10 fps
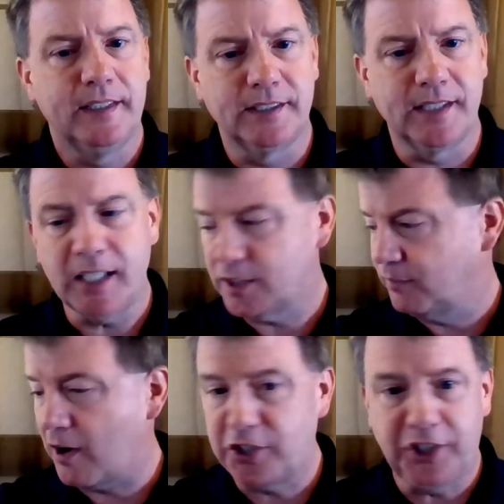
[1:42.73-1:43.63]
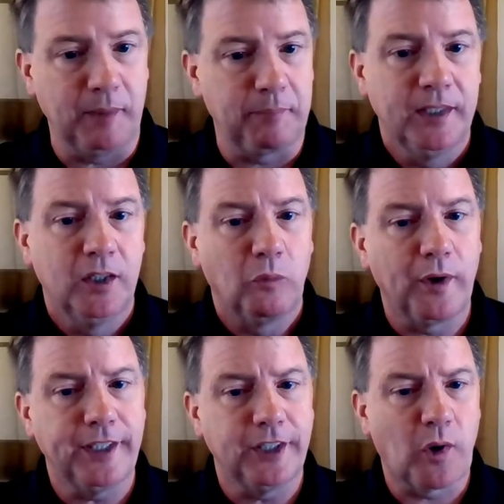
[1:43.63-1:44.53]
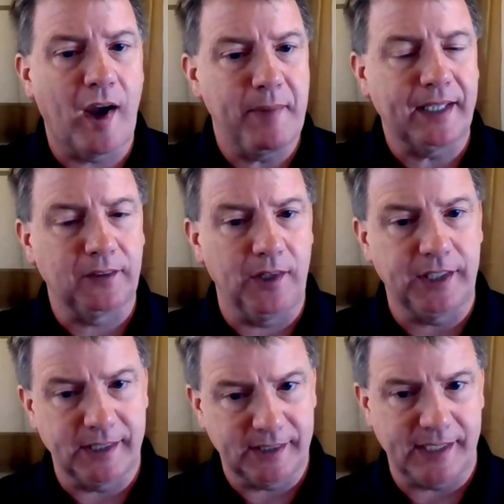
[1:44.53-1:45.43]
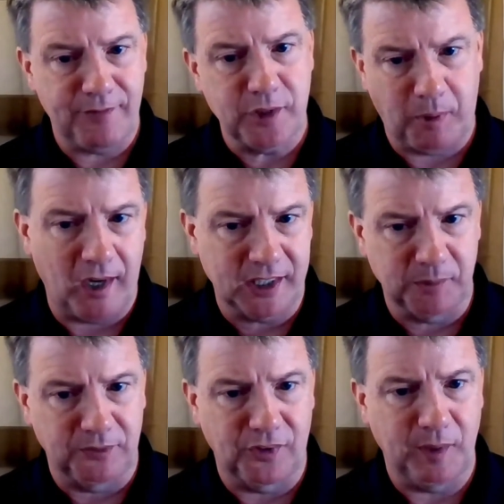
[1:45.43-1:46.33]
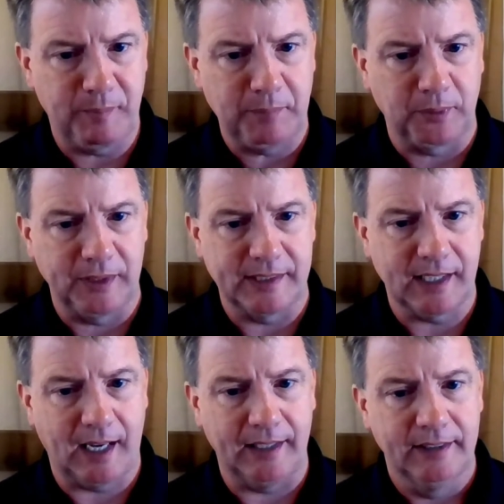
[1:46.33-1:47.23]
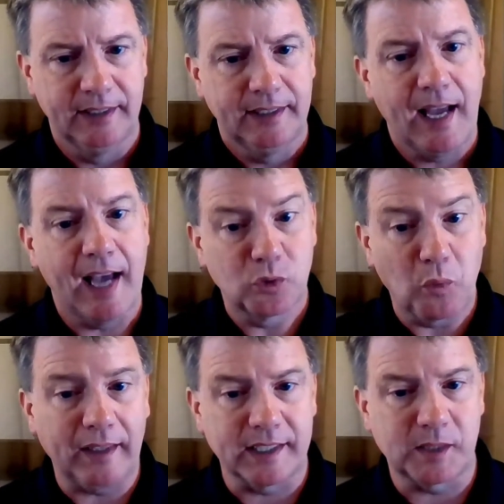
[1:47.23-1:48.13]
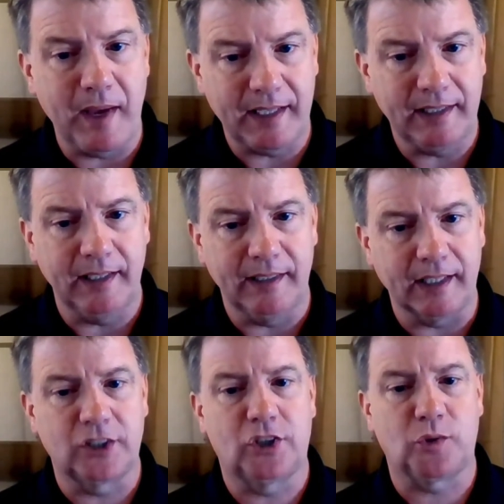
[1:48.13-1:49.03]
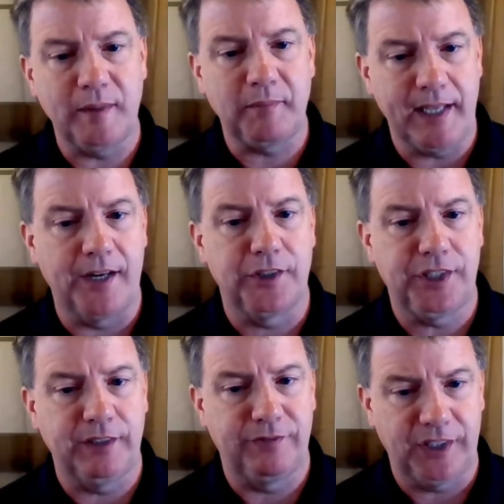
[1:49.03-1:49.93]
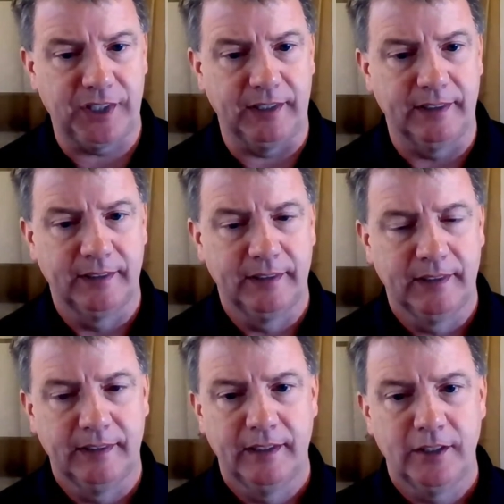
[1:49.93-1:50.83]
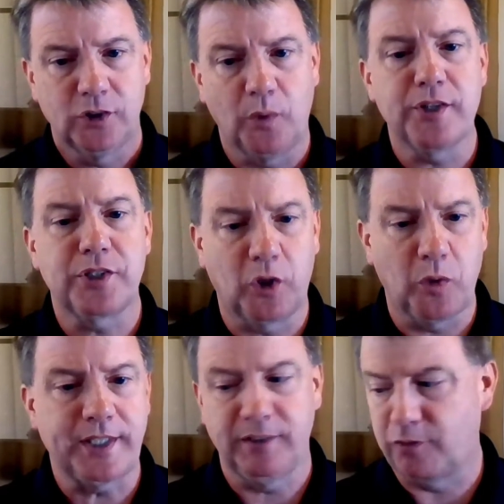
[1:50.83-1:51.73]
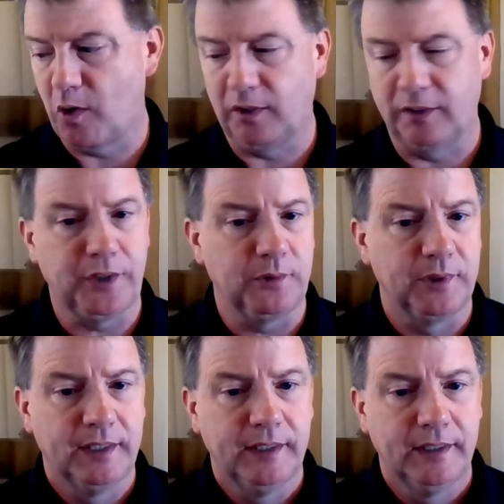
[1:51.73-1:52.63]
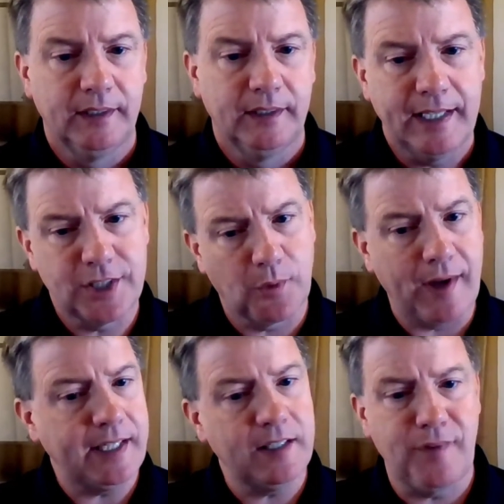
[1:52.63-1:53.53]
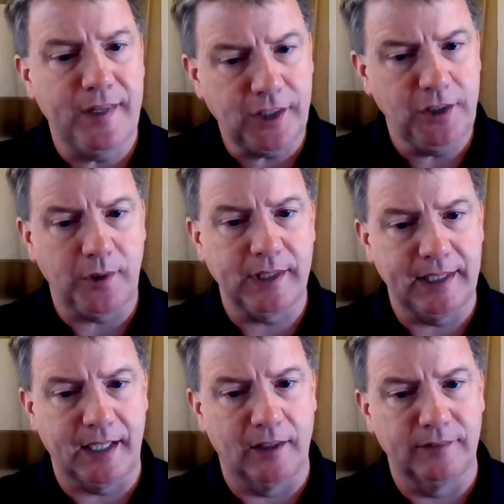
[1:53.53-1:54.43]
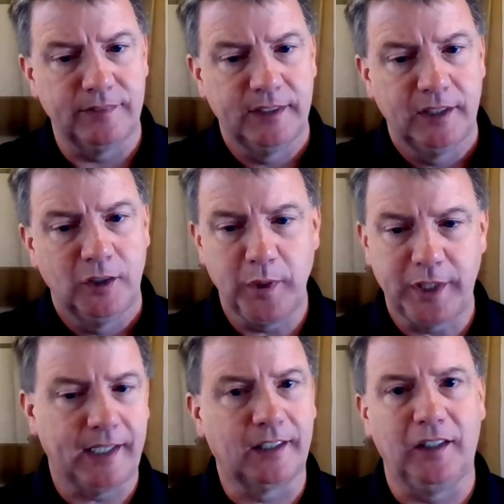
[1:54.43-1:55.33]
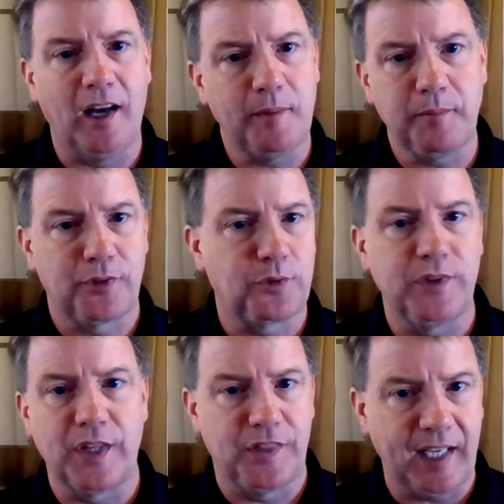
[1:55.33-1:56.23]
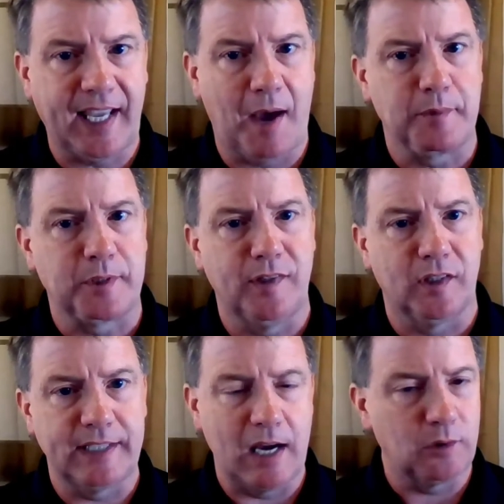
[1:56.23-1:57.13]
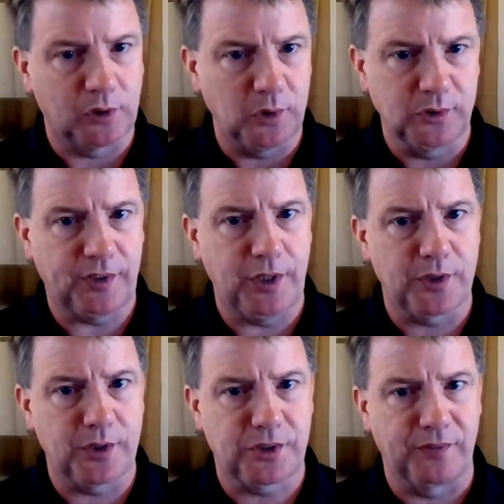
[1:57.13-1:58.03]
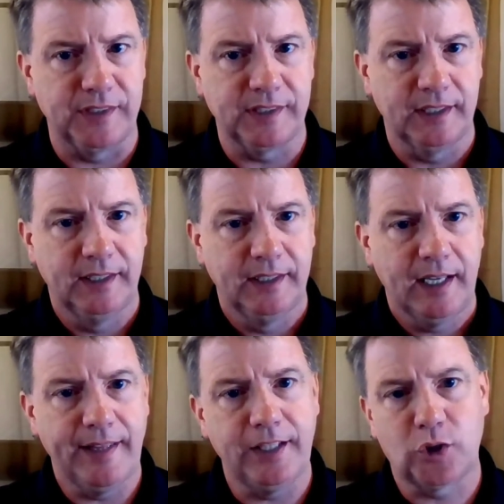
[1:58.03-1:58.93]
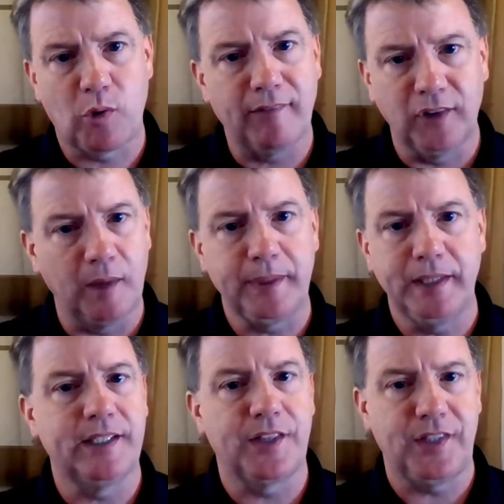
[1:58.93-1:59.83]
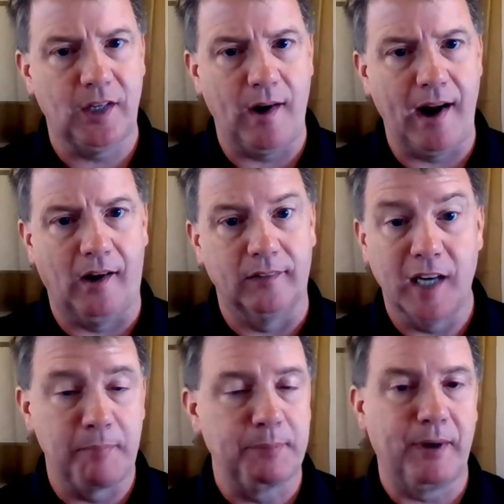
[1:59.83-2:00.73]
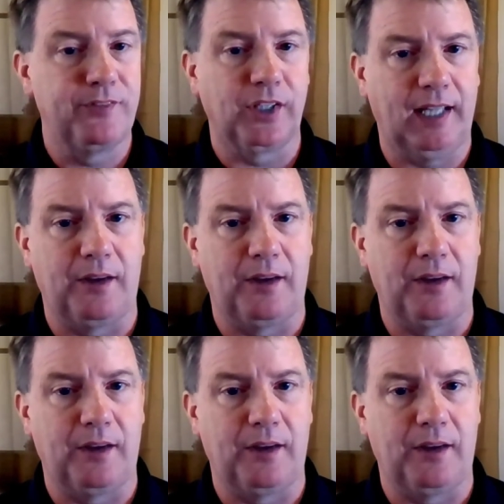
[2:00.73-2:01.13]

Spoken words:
The designers of our ship wanted to try and make launch as safe as possible for the people inside, as well as making it extremely energy efficient. So here's a question for all of you. Is there any invention you can think of which can climb through the thick atmosphere down close to the Earth's surface and then travel up into the thinner air up above the